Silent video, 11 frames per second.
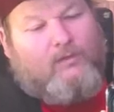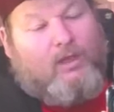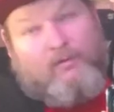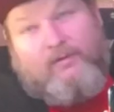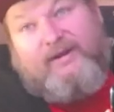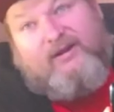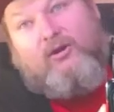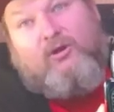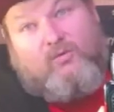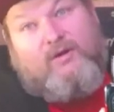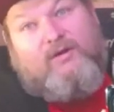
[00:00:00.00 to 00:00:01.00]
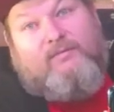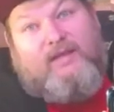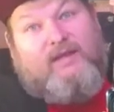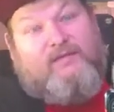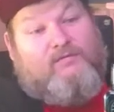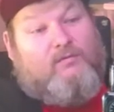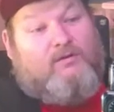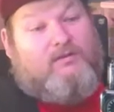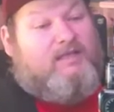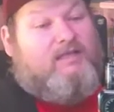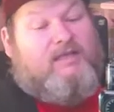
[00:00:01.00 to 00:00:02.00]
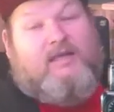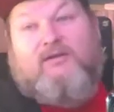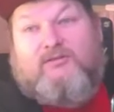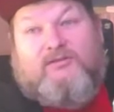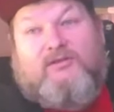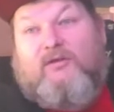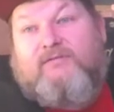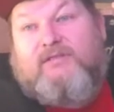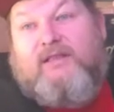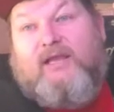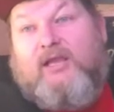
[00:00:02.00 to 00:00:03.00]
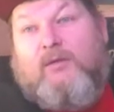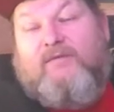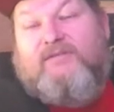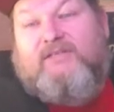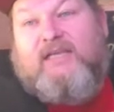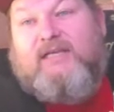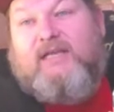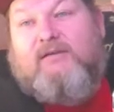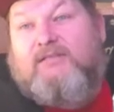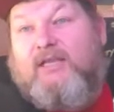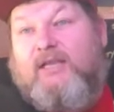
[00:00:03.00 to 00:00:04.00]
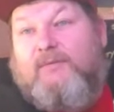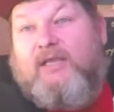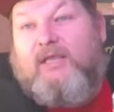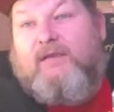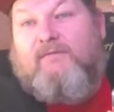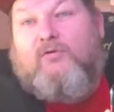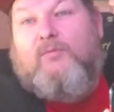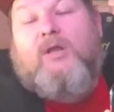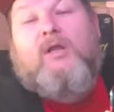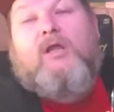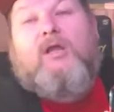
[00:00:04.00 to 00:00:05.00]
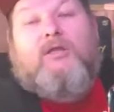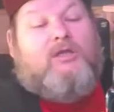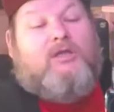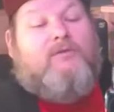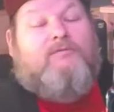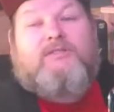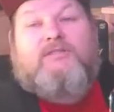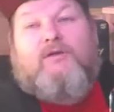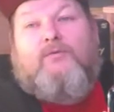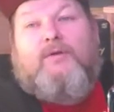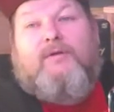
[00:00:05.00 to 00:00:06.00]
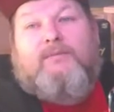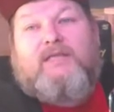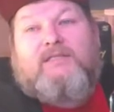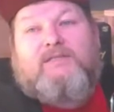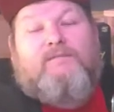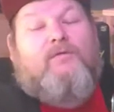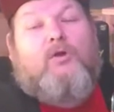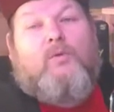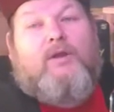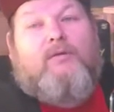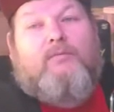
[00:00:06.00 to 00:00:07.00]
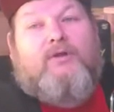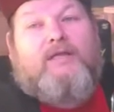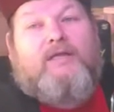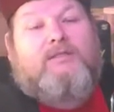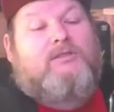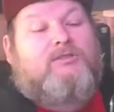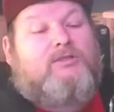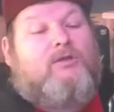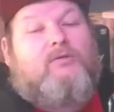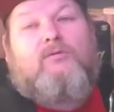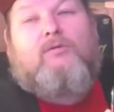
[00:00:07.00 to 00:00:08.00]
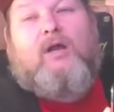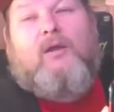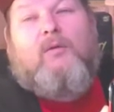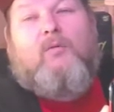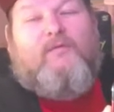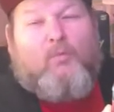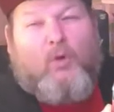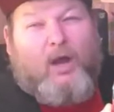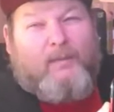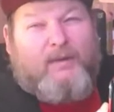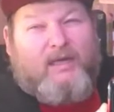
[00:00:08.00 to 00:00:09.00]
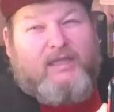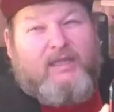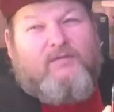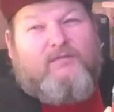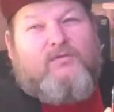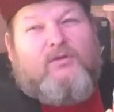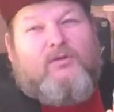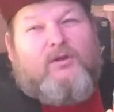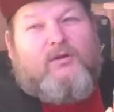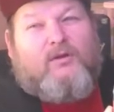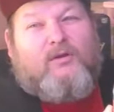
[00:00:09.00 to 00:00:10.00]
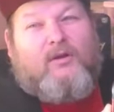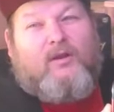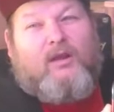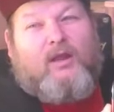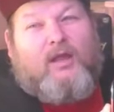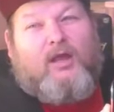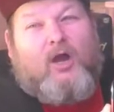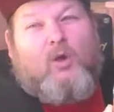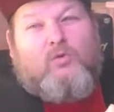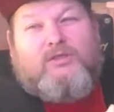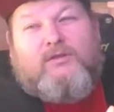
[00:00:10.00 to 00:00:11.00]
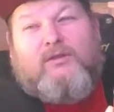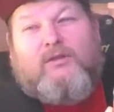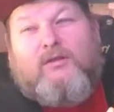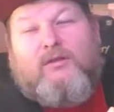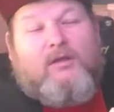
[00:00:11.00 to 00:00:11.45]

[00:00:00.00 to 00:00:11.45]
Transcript: Oh, and an hardware update if you want to say that, because obviously they come with a tank now because they come in kit form. So there is software updates and firmware upgrades. So from what I believe, you can like alter the